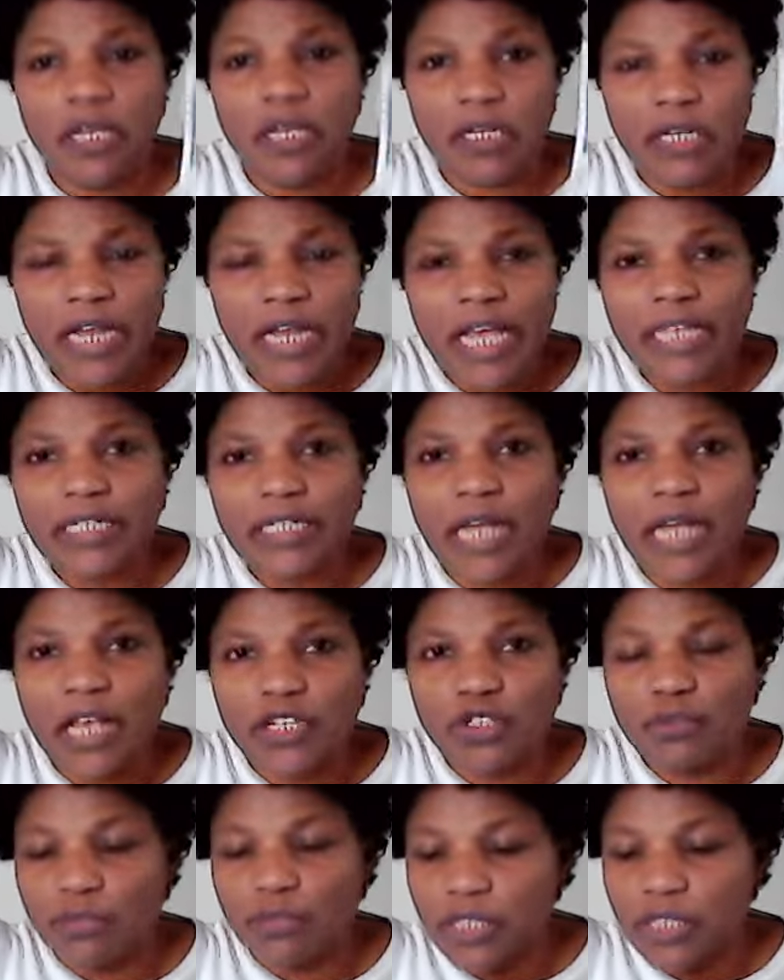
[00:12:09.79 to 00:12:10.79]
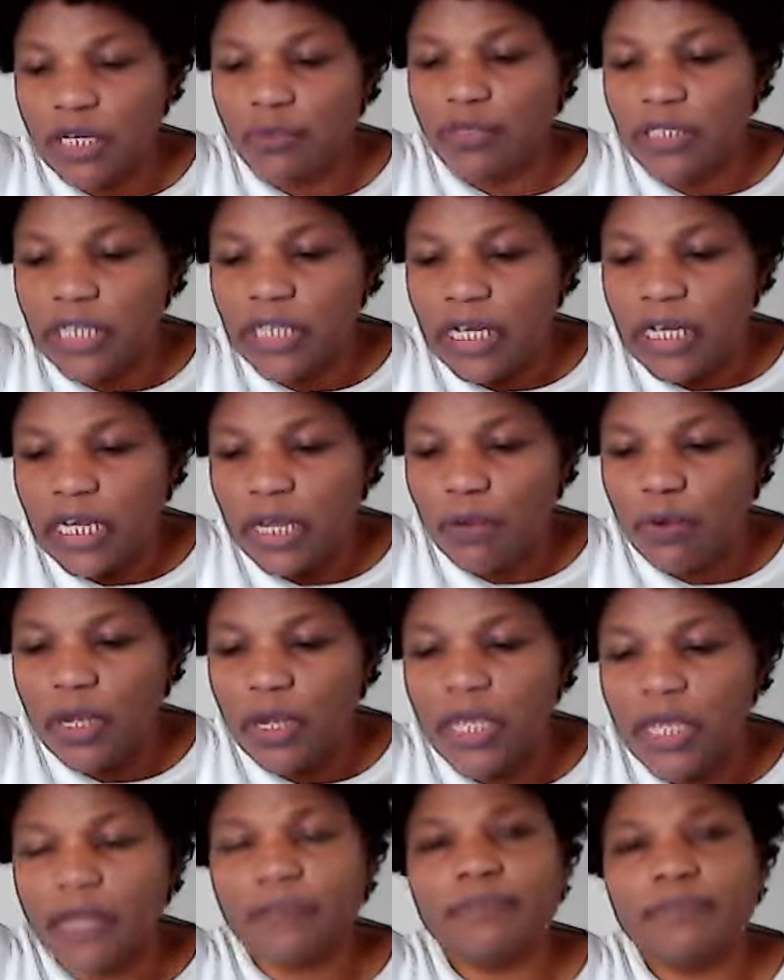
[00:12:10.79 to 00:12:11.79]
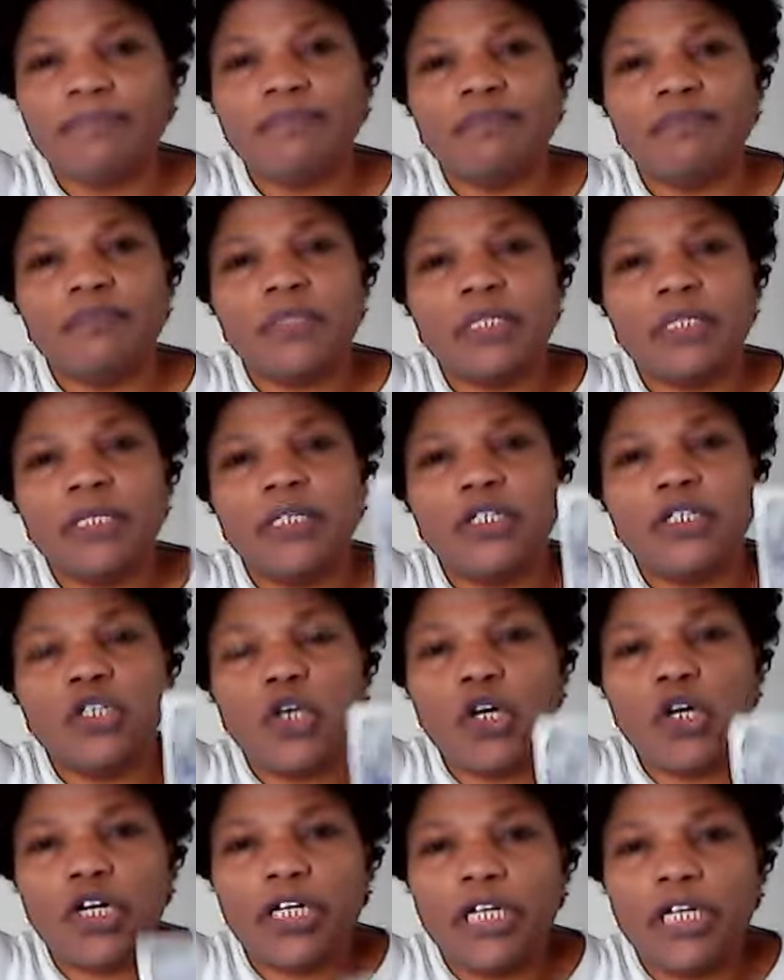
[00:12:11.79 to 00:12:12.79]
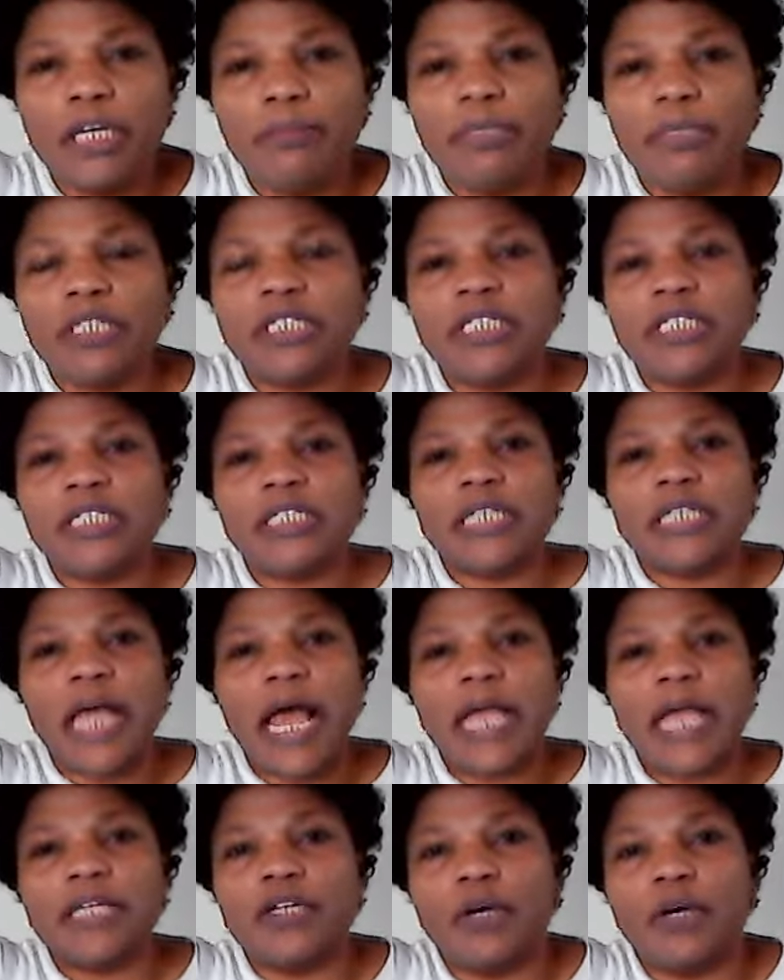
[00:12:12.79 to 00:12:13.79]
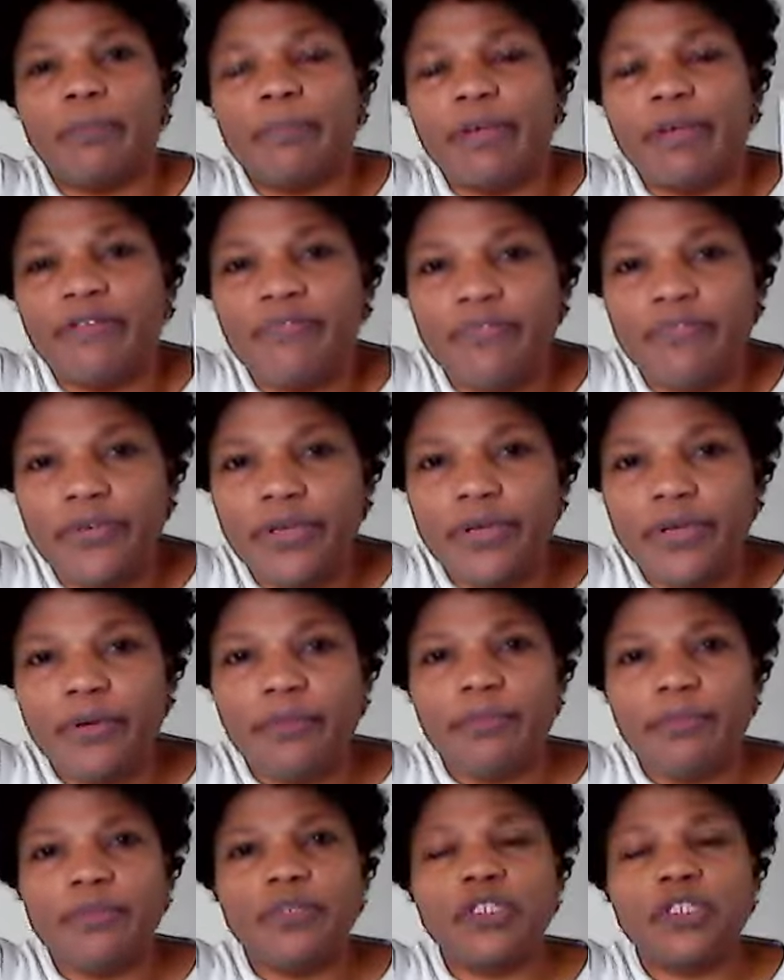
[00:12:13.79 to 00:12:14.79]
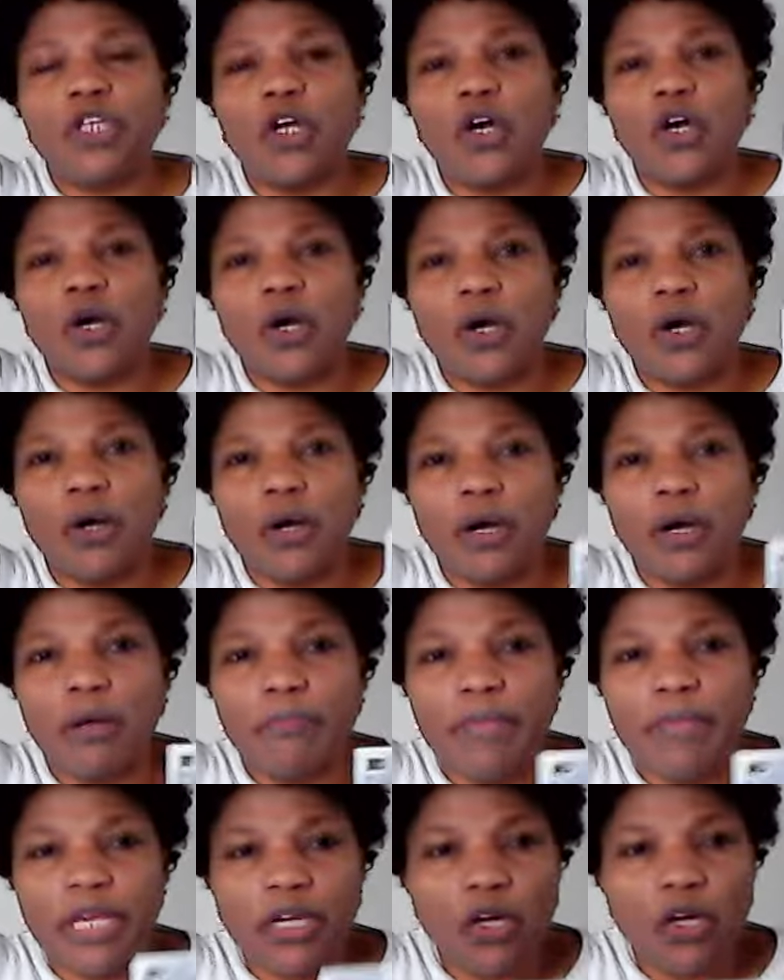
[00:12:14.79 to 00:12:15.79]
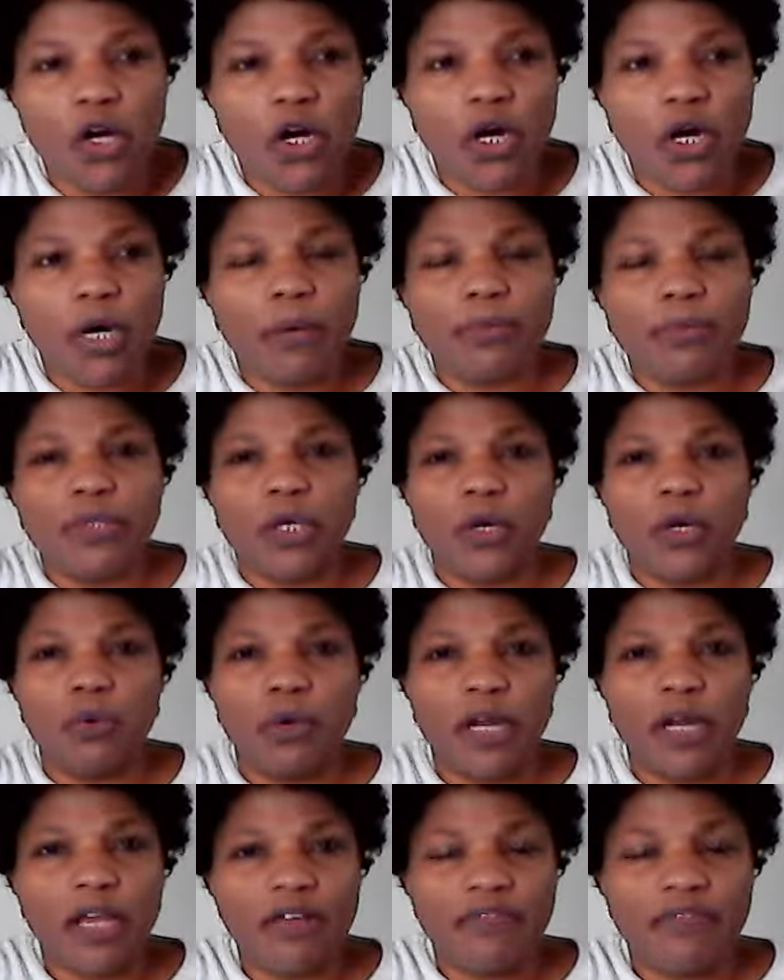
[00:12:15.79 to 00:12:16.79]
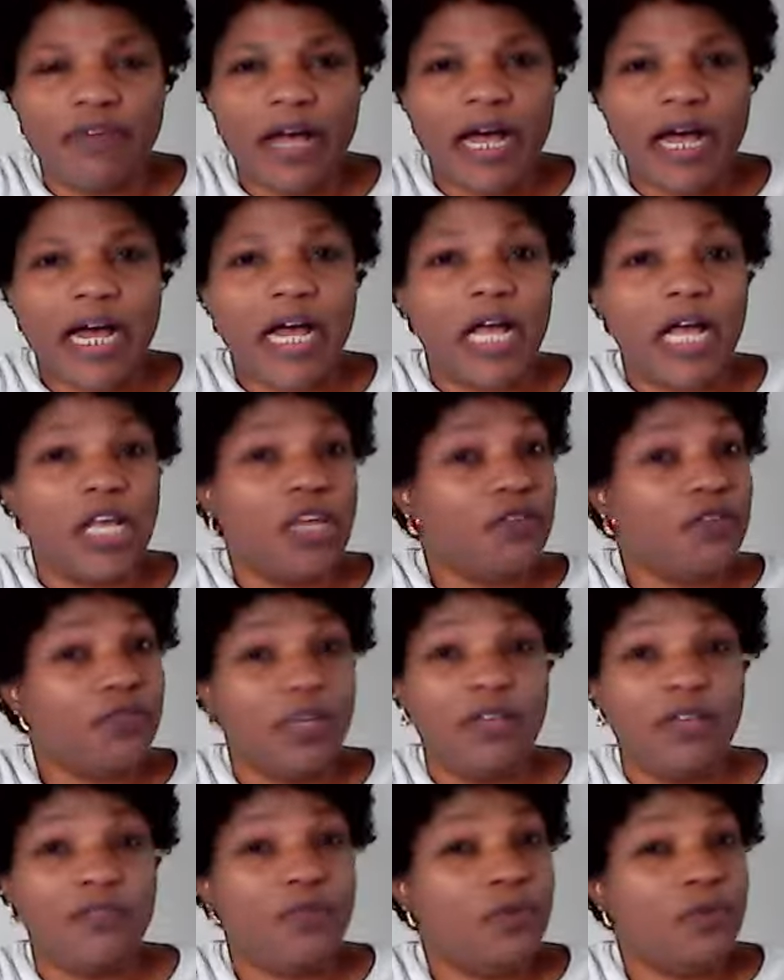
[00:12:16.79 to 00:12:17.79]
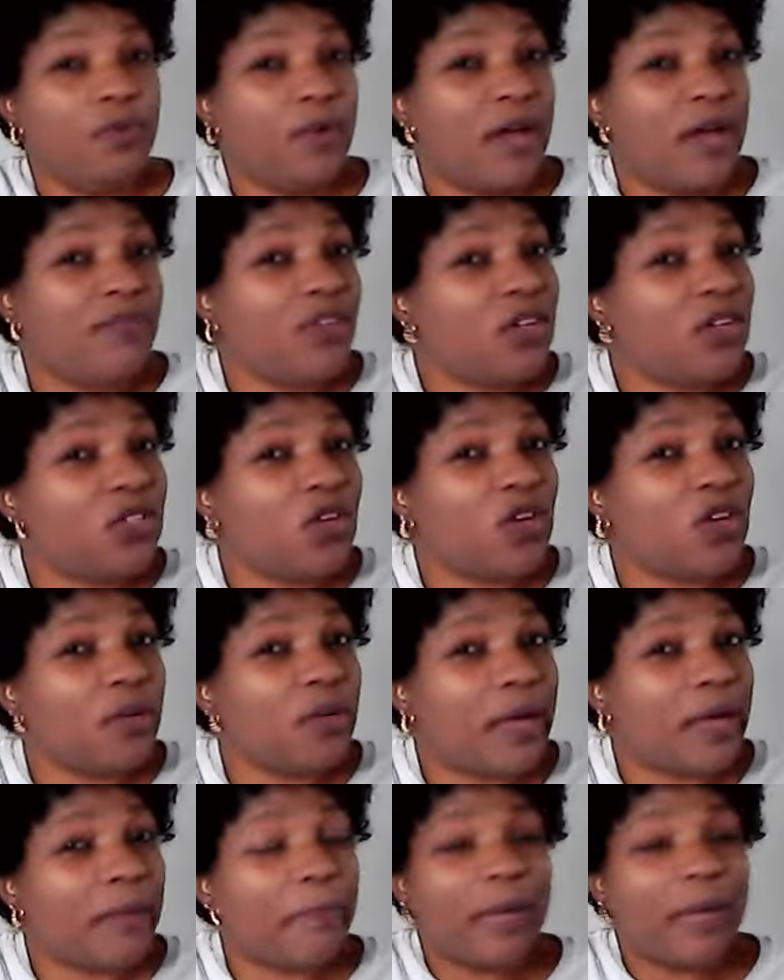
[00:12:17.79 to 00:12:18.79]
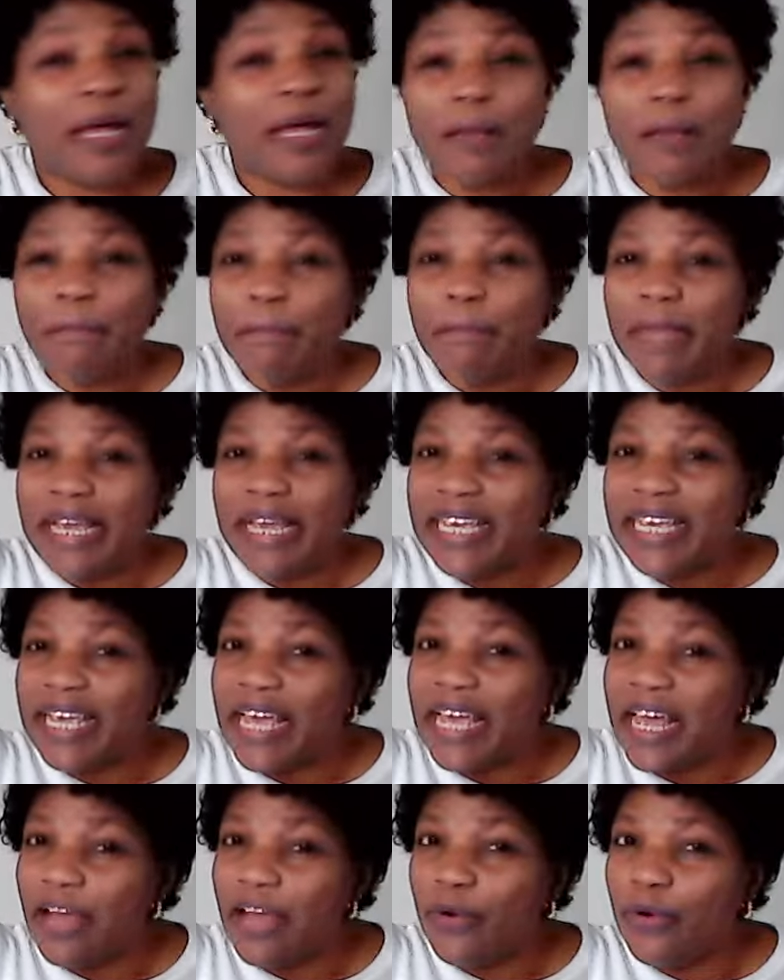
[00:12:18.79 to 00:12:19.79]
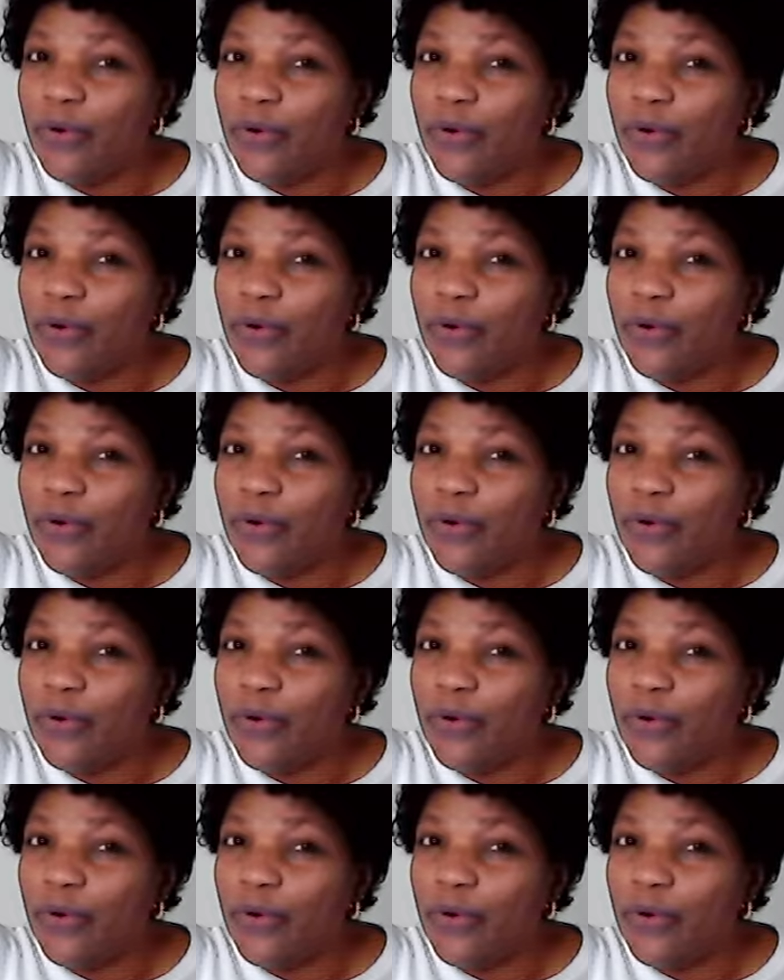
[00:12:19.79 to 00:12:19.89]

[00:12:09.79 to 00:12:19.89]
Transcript: Let's assume say we take away your cream is inside, your perfume, your makeup, your whatever. If we have not talked about making hair,